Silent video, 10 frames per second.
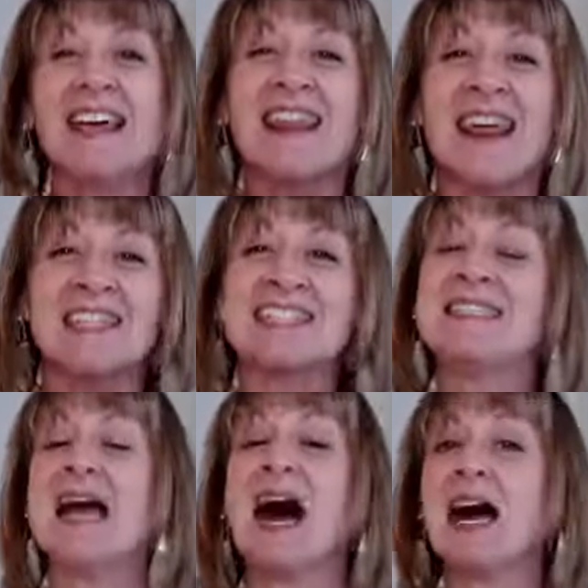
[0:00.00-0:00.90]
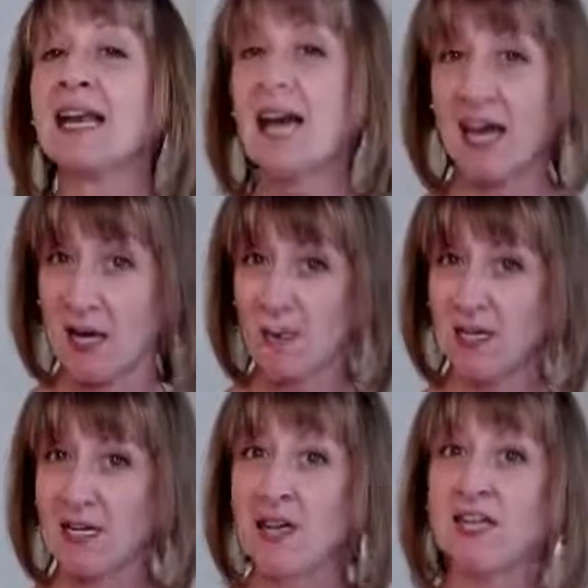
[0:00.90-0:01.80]
That's not a
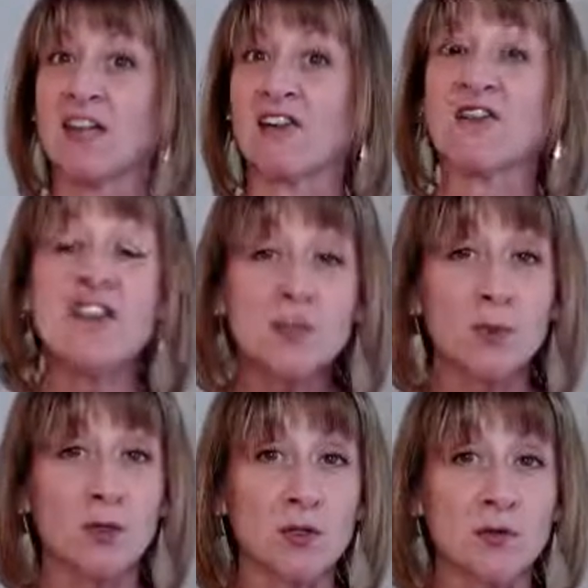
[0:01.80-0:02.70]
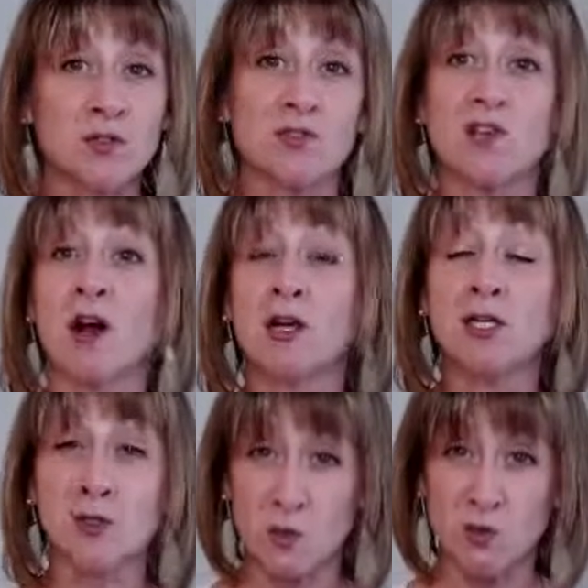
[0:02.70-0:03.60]
habit that Facebook users are
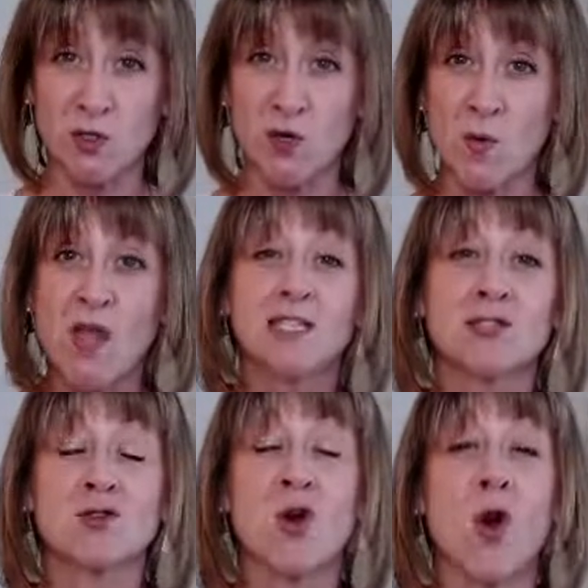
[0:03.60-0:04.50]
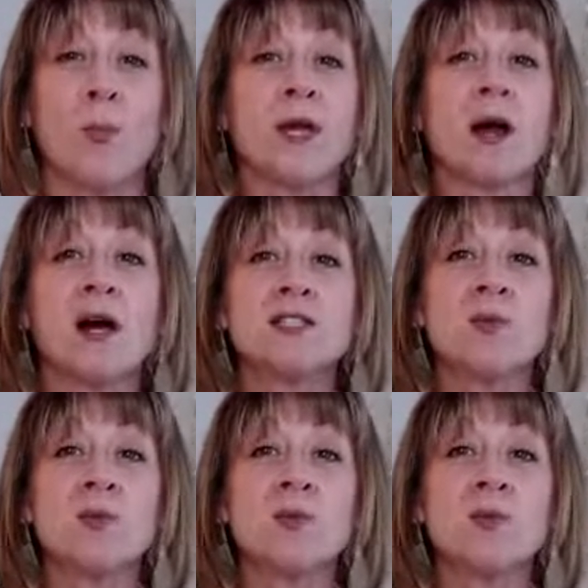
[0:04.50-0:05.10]
used to. So because